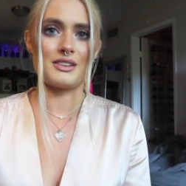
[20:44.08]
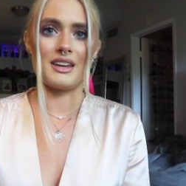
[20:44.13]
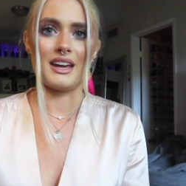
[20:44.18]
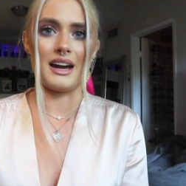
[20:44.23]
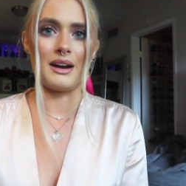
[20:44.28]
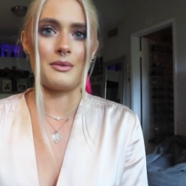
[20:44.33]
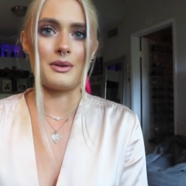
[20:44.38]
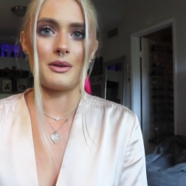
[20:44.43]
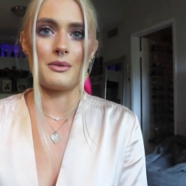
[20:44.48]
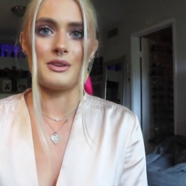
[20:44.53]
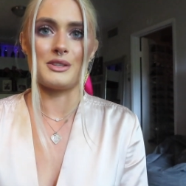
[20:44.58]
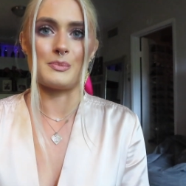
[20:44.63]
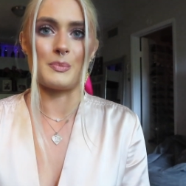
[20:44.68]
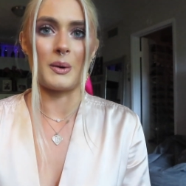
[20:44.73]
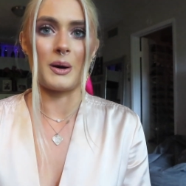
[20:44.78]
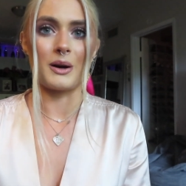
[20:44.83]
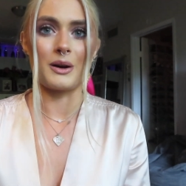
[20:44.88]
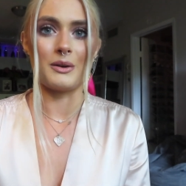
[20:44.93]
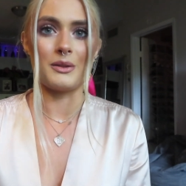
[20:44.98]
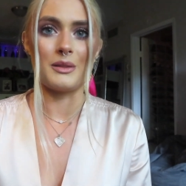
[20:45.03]
yeah, I would always
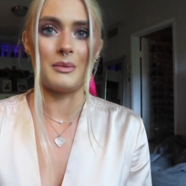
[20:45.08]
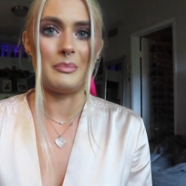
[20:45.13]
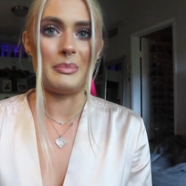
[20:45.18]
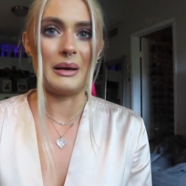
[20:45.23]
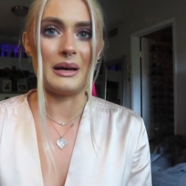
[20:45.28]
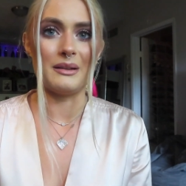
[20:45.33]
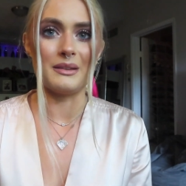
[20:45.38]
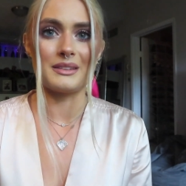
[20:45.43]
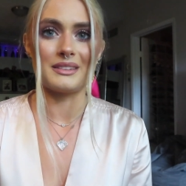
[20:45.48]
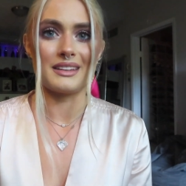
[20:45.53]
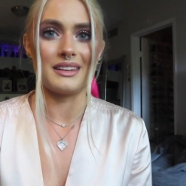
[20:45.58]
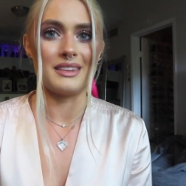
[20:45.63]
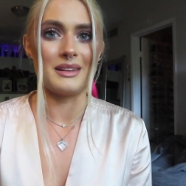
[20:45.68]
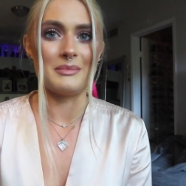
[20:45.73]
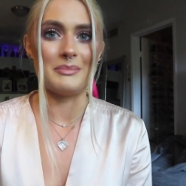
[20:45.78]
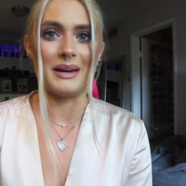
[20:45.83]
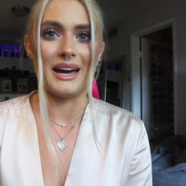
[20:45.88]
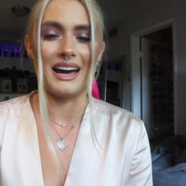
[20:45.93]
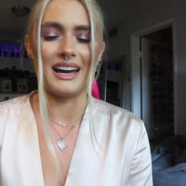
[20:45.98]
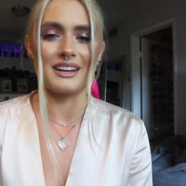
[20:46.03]
borrow the belt and the
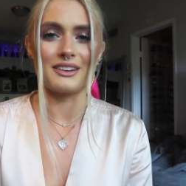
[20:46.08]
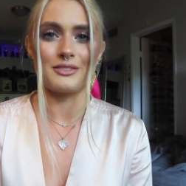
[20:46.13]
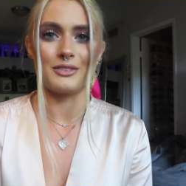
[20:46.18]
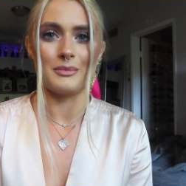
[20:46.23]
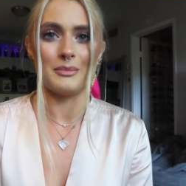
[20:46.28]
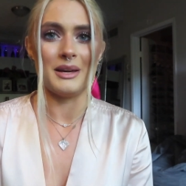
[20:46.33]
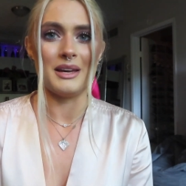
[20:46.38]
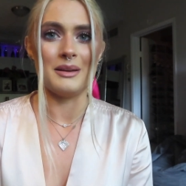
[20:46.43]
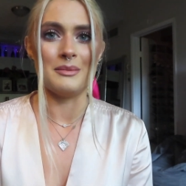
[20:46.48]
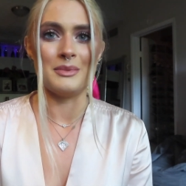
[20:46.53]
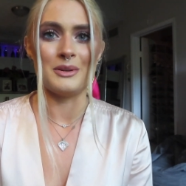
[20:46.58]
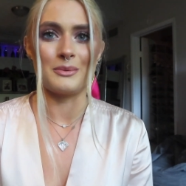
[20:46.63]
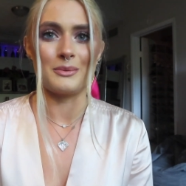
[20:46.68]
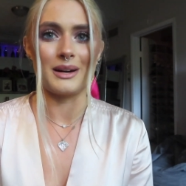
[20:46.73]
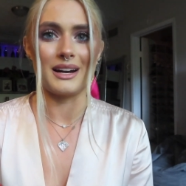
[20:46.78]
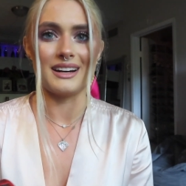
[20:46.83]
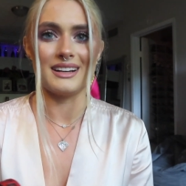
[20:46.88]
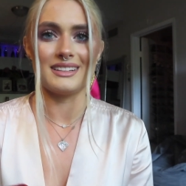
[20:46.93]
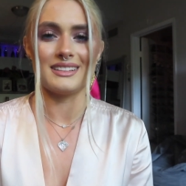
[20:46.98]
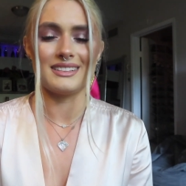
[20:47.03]
bag from him and
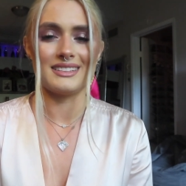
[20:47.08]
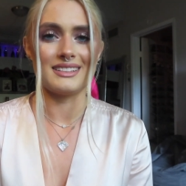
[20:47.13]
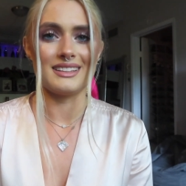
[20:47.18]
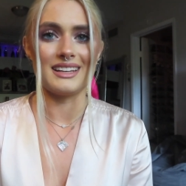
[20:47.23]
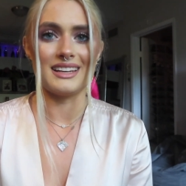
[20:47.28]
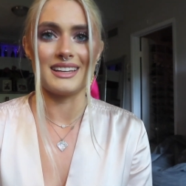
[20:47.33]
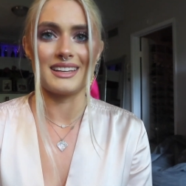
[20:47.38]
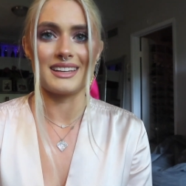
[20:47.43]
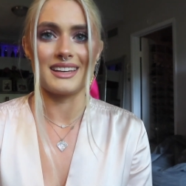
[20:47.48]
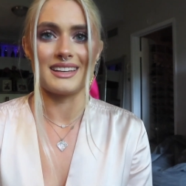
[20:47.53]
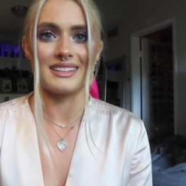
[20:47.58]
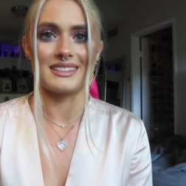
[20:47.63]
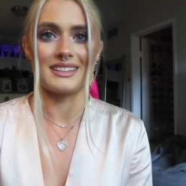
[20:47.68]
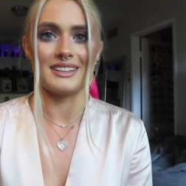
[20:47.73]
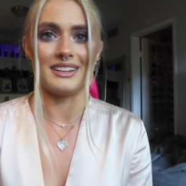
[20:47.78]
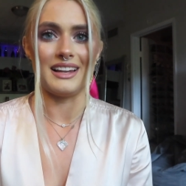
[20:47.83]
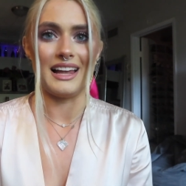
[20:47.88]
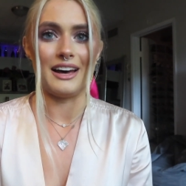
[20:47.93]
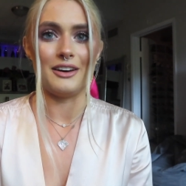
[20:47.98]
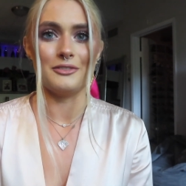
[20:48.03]
wear it like as a
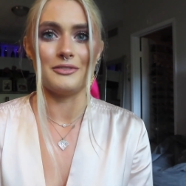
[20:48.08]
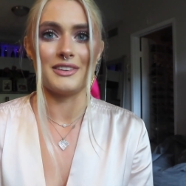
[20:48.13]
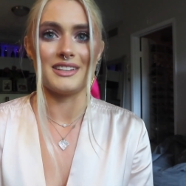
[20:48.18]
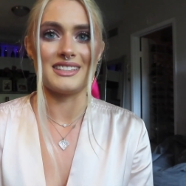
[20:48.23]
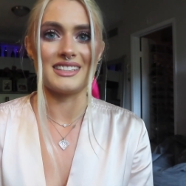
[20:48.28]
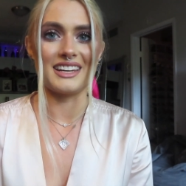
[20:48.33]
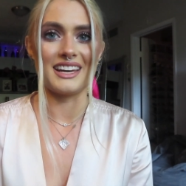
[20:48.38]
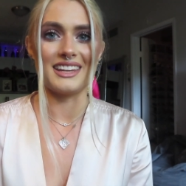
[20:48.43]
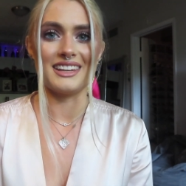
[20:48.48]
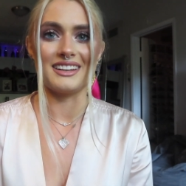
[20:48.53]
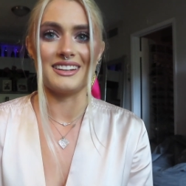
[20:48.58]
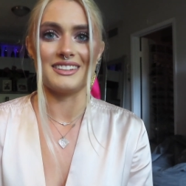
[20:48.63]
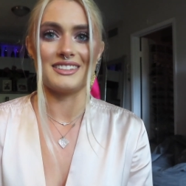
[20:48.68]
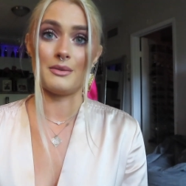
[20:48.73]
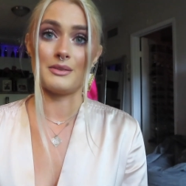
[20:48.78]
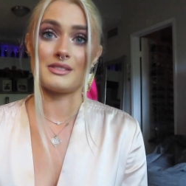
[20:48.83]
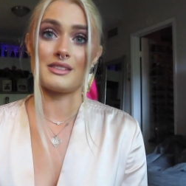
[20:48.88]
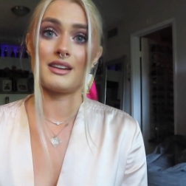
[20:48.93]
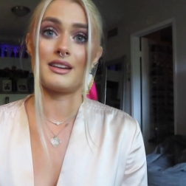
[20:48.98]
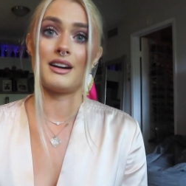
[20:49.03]
little outfit together. I
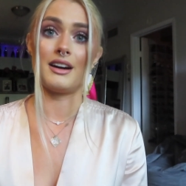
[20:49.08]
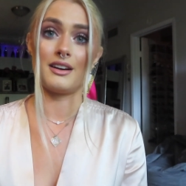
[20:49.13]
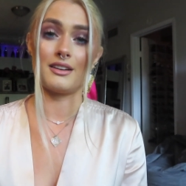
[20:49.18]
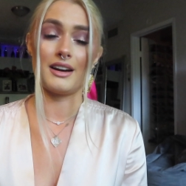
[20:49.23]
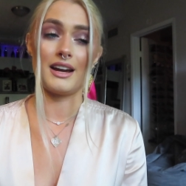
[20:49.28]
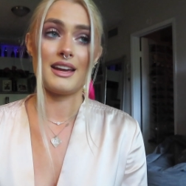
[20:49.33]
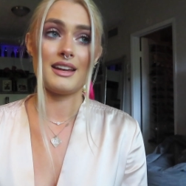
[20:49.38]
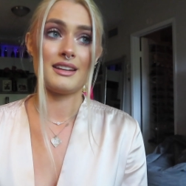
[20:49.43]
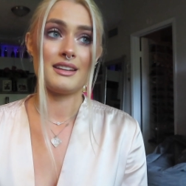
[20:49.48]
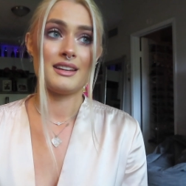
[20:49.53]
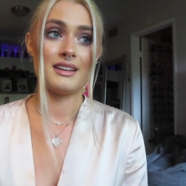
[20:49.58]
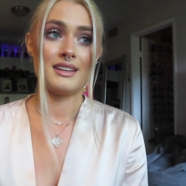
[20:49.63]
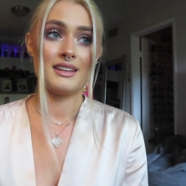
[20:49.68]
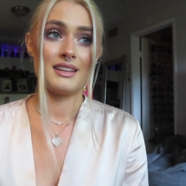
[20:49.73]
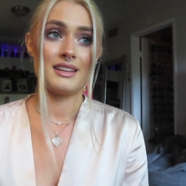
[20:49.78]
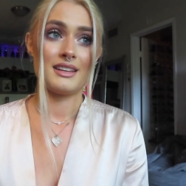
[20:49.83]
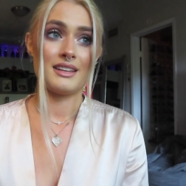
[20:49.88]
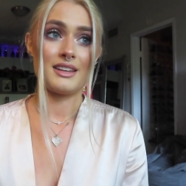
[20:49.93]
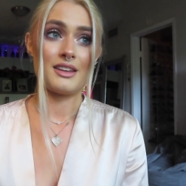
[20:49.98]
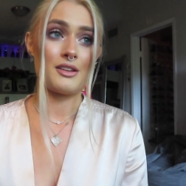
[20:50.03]
was like, all right,
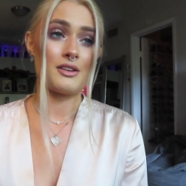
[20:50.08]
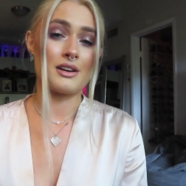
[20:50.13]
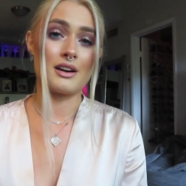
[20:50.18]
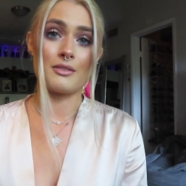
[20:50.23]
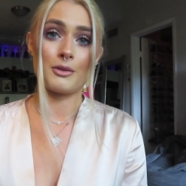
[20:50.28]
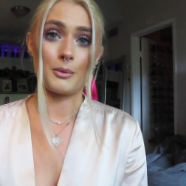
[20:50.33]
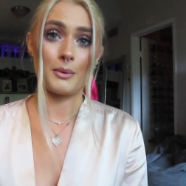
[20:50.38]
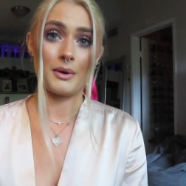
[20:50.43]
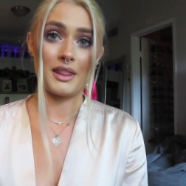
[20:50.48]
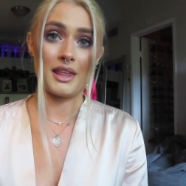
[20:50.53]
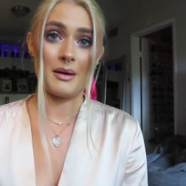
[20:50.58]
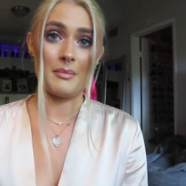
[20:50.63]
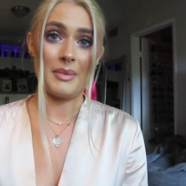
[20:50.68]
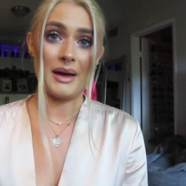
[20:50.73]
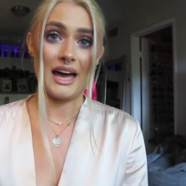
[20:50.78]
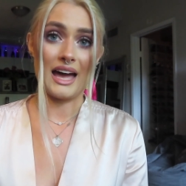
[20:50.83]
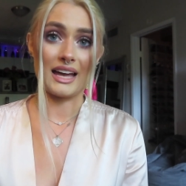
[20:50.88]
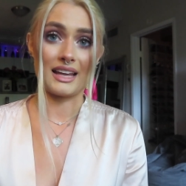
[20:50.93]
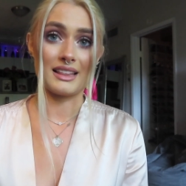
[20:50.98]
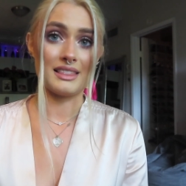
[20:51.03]
you don't ever wear that
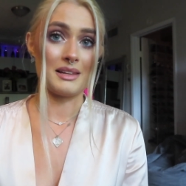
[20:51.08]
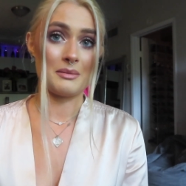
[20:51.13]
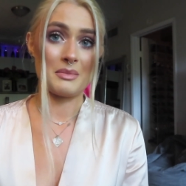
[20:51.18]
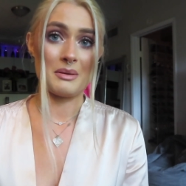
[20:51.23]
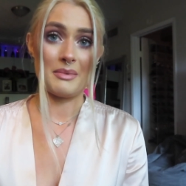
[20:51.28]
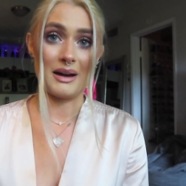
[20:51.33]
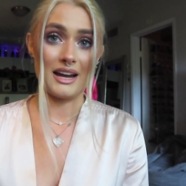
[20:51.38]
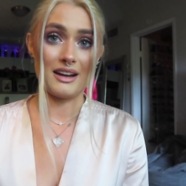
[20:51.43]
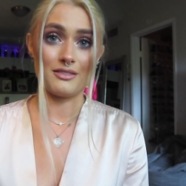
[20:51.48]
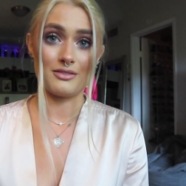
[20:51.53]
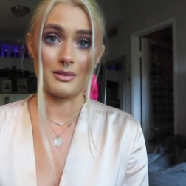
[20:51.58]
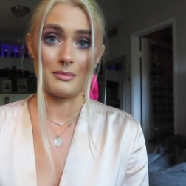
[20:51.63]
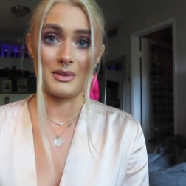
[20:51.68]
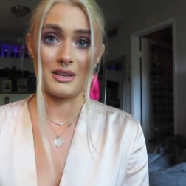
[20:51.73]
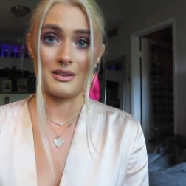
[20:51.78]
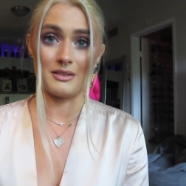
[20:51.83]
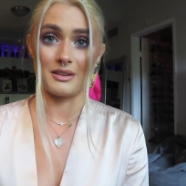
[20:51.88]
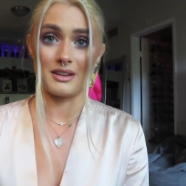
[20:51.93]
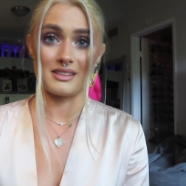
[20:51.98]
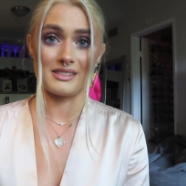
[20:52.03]
bag, let me buy it from
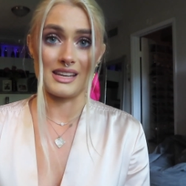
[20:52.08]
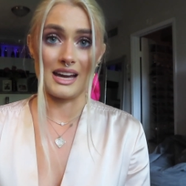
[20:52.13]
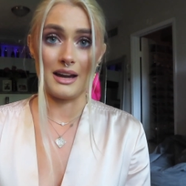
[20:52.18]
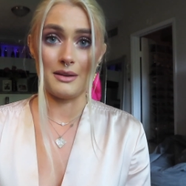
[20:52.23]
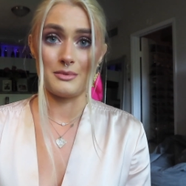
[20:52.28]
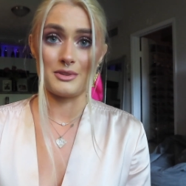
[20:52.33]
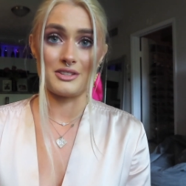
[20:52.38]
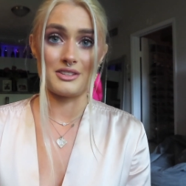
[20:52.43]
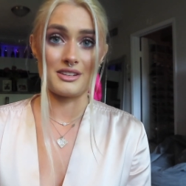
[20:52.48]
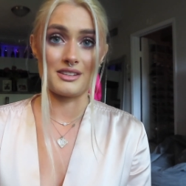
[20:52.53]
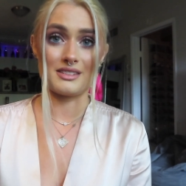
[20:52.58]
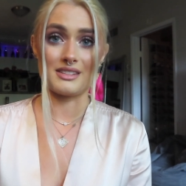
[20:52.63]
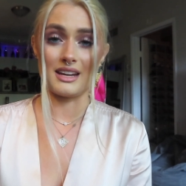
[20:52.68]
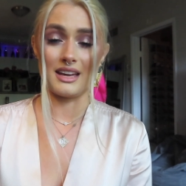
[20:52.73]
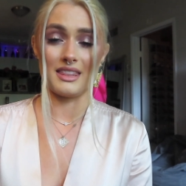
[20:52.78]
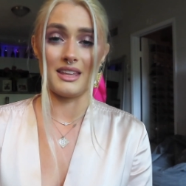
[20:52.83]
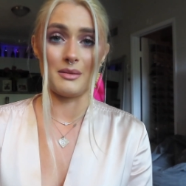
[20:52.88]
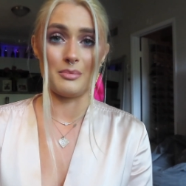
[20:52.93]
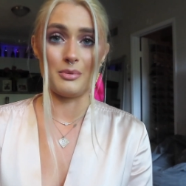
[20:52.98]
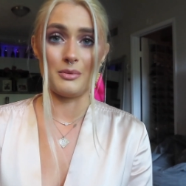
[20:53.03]
you, because I was just
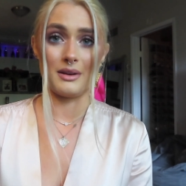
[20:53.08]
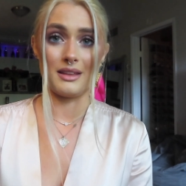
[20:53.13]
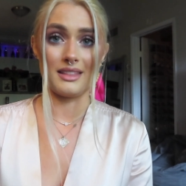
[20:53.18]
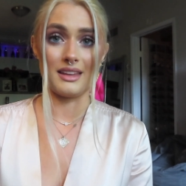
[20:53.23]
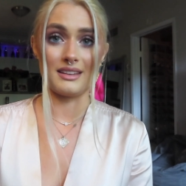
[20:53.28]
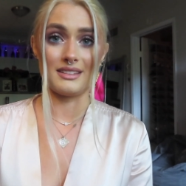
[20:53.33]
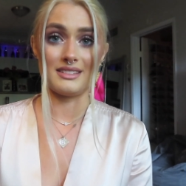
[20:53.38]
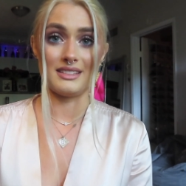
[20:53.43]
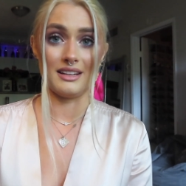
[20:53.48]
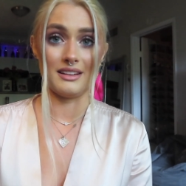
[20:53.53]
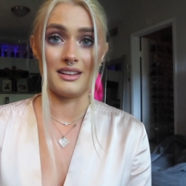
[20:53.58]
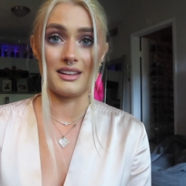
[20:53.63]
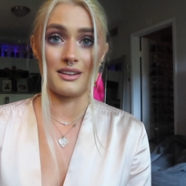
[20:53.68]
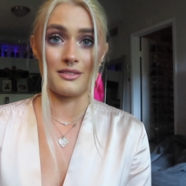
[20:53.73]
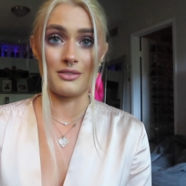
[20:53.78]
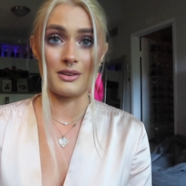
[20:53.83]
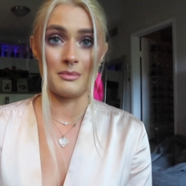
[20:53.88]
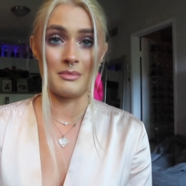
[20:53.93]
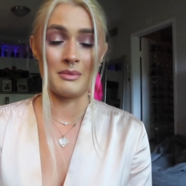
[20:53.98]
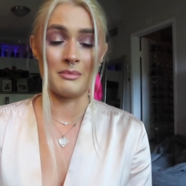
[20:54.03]
at that point like stealing it
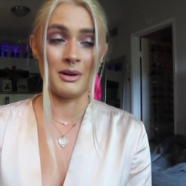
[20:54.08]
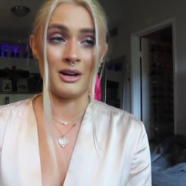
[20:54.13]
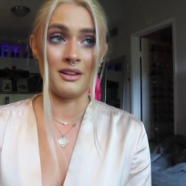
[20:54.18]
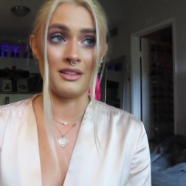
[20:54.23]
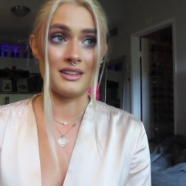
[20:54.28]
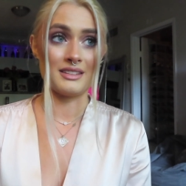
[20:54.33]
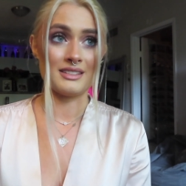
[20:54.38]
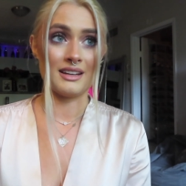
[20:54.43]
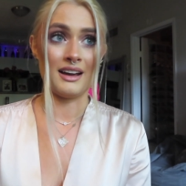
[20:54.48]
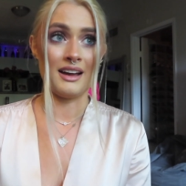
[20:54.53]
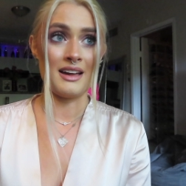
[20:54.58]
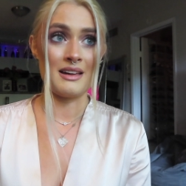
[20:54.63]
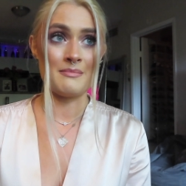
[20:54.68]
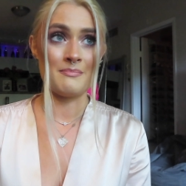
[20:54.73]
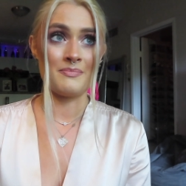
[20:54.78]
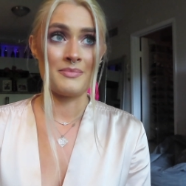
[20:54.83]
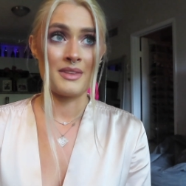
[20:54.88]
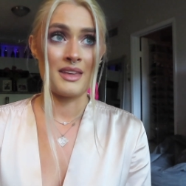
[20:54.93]
from him all the time.